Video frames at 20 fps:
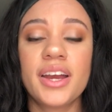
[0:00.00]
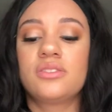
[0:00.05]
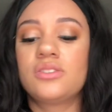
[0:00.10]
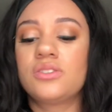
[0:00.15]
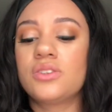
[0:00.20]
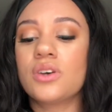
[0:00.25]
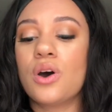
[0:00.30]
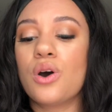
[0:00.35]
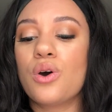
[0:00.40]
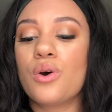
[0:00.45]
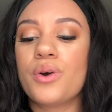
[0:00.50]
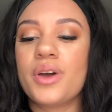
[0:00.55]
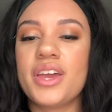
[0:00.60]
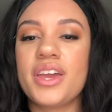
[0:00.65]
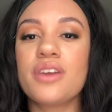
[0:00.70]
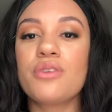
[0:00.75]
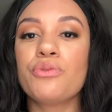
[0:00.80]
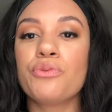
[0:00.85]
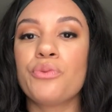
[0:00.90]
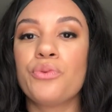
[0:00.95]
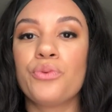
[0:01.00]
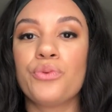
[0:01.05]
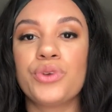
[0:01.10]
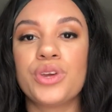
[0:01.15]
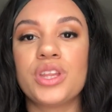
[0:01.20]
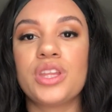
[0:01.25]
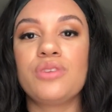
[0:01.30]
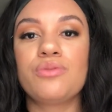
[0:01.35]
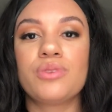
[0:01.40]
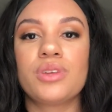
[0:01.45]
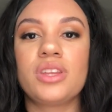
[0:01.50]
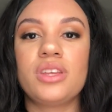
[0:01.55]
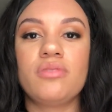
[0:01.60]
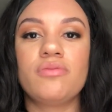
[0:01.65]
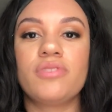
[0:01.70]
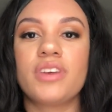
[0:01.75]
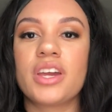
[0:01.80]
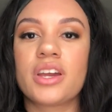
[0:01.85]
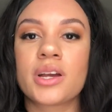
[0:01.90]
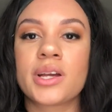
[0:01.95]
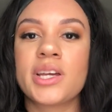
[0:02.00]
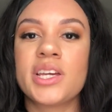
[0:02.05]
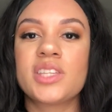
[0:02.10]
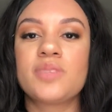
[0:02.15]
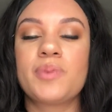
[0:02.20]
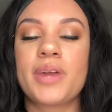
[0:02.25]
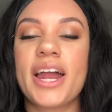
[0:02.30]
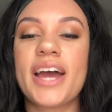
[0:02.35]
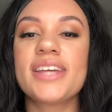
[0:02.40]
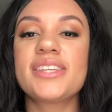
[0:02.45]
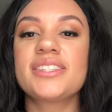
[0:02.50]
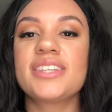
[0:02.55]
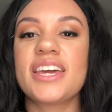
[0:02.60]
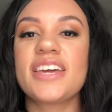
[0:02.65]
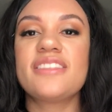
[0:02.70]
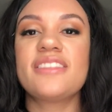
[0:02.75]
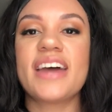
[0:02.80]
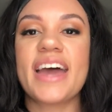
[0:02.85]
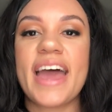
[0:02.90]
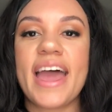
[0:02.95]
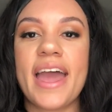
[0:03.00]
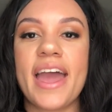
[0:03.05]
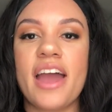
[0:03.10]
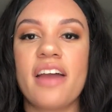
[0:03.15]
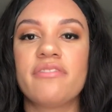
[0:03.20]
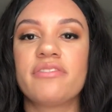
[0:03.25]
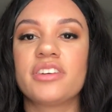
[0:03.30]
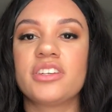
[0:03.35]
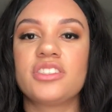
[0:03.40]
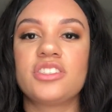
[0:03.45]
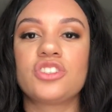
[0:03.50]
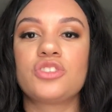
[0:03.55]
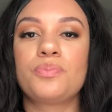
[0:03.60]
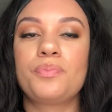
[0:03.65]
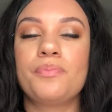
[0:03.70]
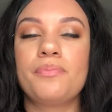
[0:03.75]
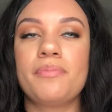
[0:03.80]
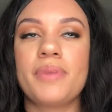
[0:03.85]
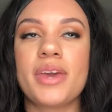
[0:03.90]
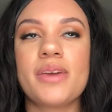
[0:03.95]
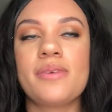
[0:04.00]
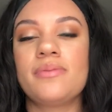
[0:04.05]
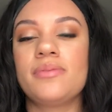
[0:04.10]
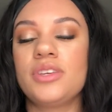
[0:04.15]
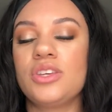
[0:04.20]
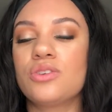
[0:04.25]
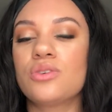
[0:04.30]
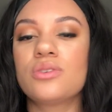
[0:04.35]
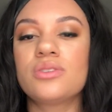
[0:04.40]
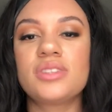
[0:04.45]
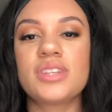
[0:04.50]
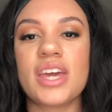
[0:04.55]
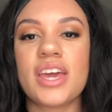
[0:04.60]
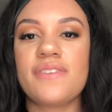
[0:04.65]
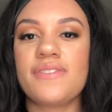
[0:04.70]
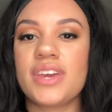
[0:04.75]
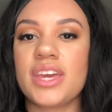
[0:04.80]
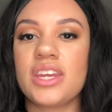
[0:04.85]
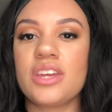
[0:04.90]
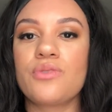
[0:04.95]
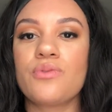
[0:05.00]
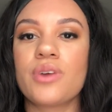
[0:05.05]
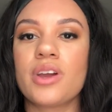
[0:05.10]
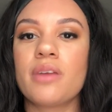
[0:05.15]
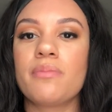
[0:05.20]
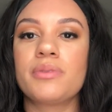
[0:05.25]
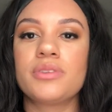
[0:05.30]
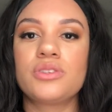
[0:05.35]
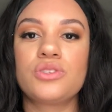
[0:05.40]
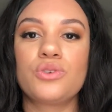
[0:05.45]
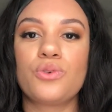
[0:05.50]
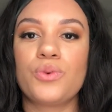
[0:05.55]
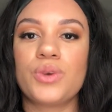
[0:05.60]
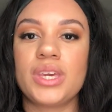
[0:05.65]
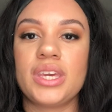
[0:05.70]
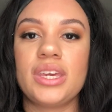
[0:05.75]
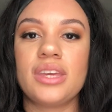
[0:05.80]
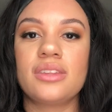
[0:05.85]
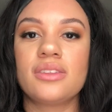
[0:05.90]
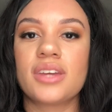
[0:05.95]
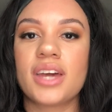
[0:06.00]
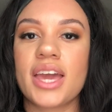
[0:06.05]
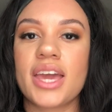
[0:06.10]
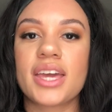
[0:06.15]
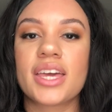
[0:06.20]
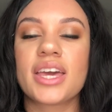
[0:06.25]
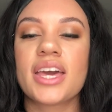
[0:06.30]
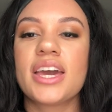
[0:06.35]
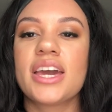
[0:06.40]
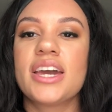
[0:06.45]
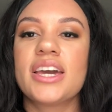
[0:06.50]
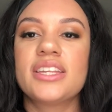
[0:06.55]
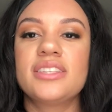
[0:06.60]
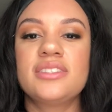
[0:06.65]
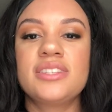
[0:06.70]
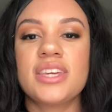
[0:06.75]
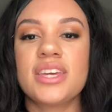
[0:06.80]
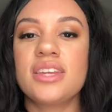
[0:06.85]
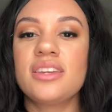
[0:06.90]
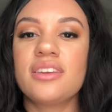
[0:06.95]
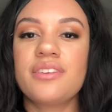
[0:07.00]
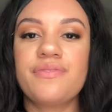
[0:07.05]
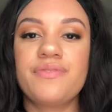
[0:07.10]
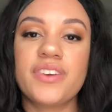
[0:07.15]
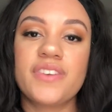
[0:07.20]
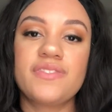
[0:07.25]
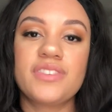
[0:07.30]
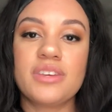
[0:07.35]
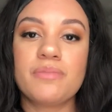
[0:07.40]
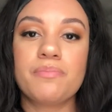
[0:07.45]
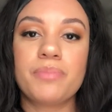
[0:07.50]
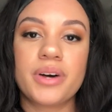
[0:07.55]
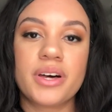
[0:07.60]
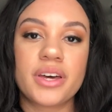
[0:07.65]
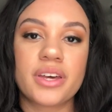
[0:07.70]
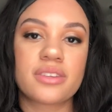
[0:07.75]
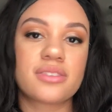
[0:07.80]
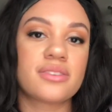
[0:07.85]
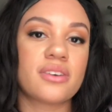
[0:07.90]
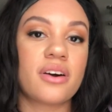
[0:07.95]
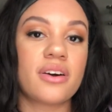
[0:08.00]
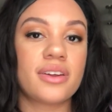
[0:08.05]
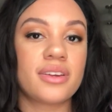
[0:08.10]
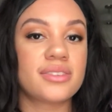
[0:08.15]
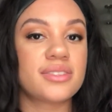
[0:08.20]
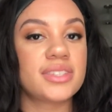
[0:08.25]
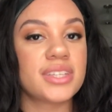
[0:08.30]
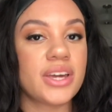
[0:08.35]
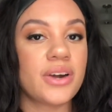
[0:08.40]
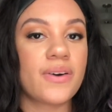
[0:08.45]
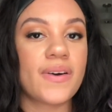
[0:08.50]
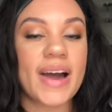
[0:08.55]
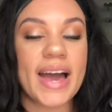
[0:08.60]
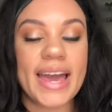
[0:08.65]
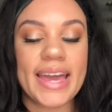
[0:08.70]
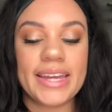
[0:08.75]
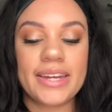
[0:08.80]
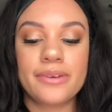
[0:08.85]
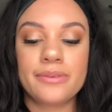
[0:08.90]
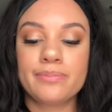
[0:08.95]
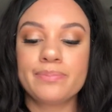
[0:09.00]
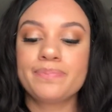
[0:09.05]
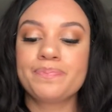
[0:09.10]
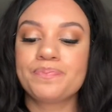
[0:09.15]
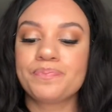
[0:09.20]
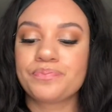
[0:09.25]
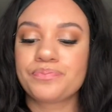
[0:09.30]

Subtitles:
So it really, really varies. But I say the average is, maybe you'll save anywhere between like 10 to 50 bucks on a sale item.